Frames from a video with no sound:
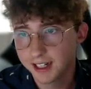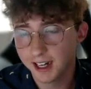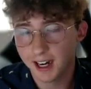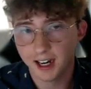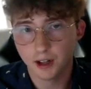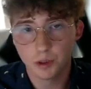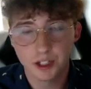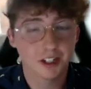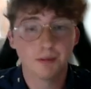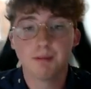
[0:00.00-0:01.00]
Uh,
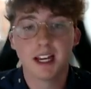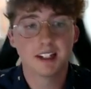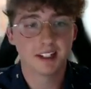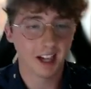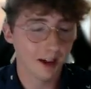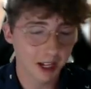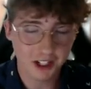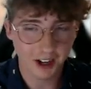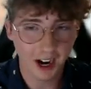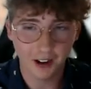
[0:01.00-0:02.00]
which is amazing. I'm
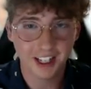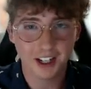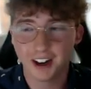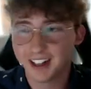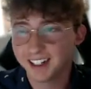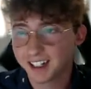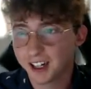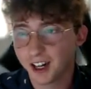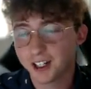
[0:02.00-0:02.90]
not sure how I curated a,